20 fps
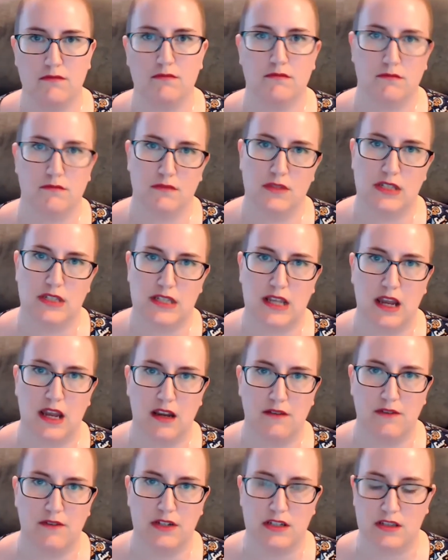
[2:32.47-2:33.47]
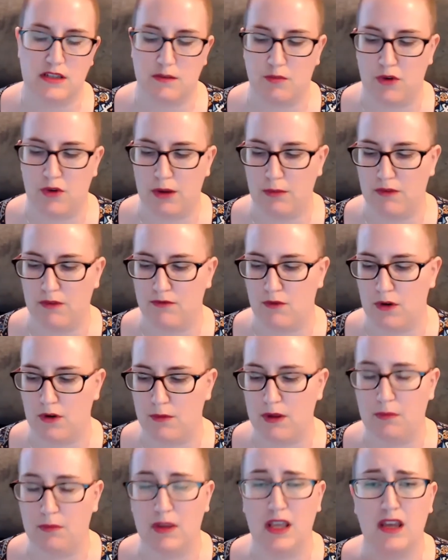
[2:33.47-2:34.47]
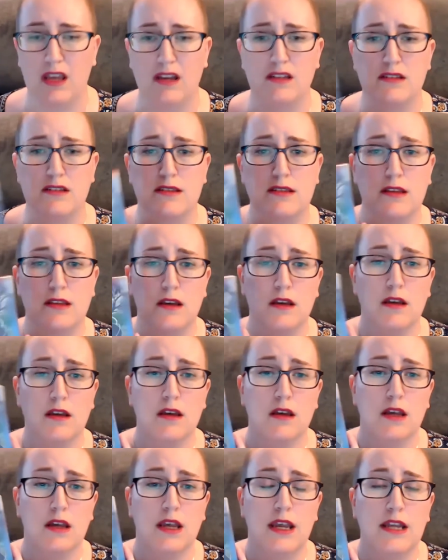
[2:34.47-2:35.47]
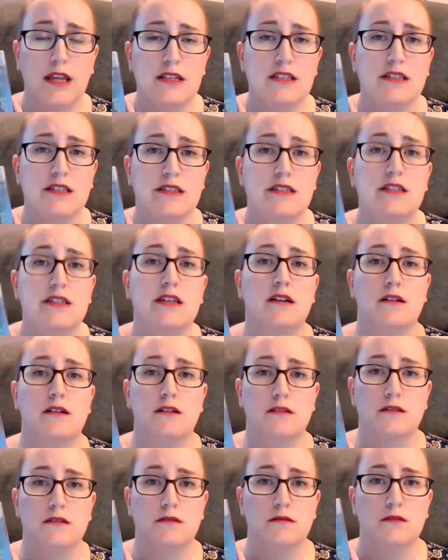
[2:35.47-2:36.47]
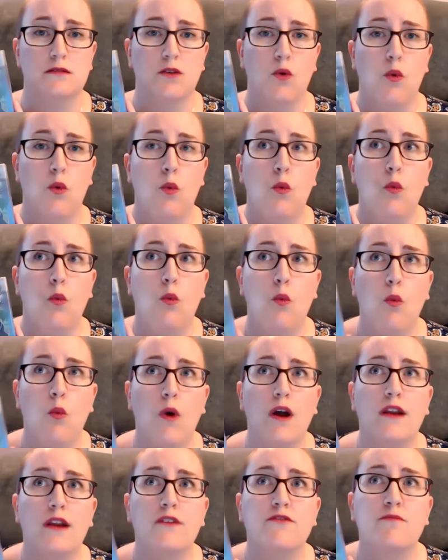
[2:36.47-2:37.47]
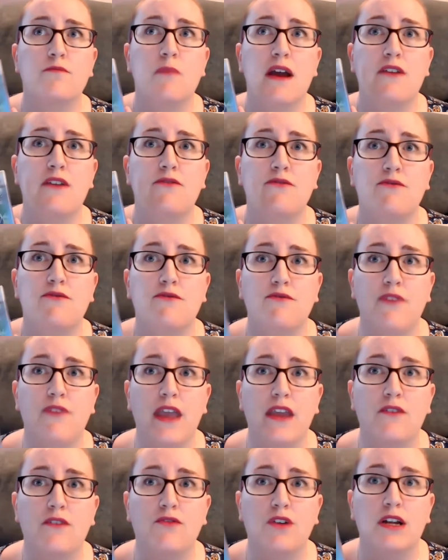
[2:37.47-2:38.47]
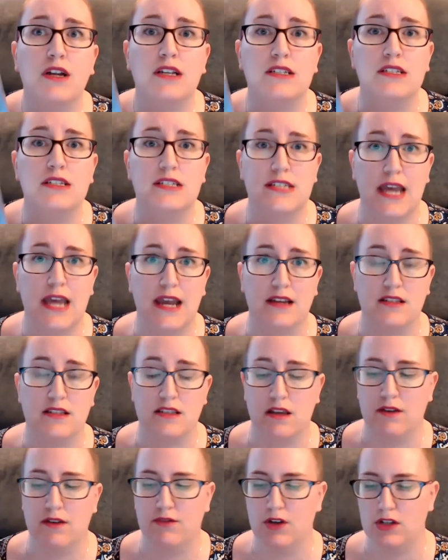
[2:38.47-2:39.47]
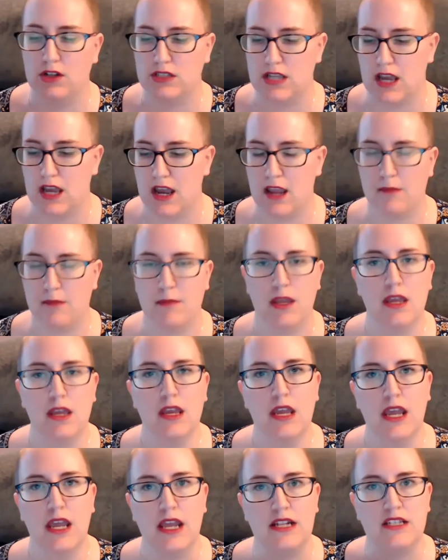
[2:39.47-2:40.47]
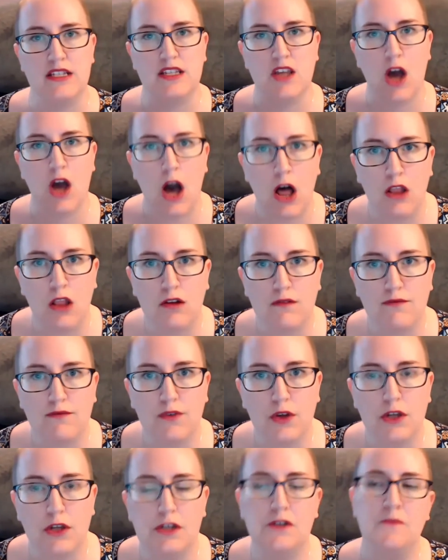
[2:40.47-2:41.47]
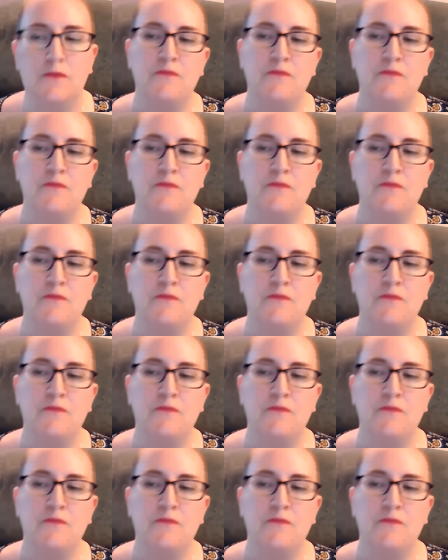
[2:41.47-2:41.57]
is kind of a disappointment for me because it's still one of my favorite decks of all time. It's colorful.